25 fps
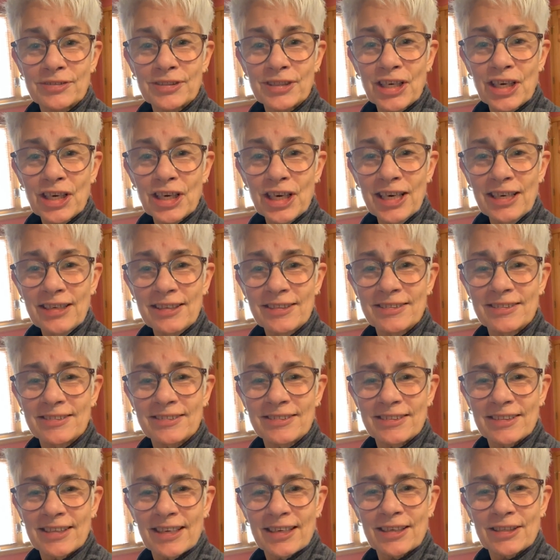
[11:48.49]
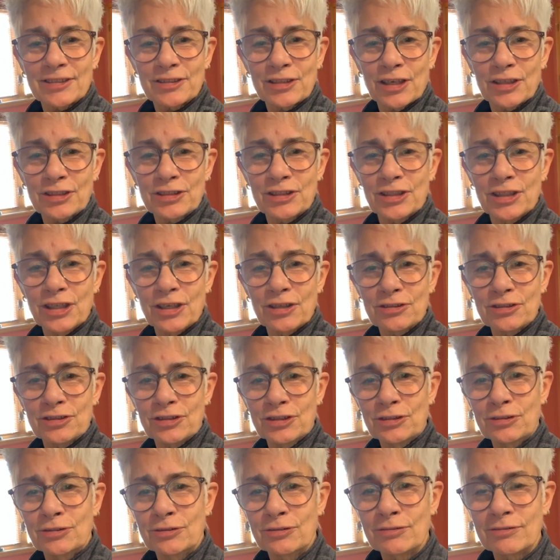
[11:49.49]
All right, I'll talk to you all
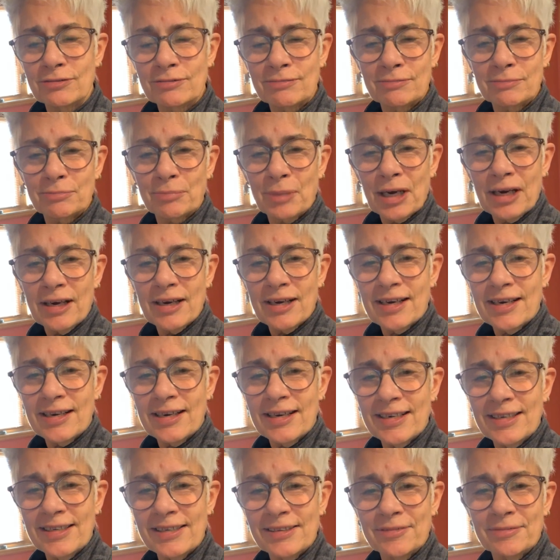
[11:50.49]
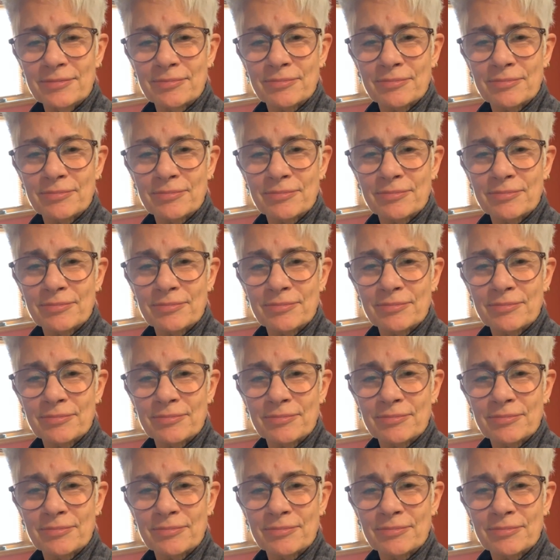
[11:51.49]
soon. Bye.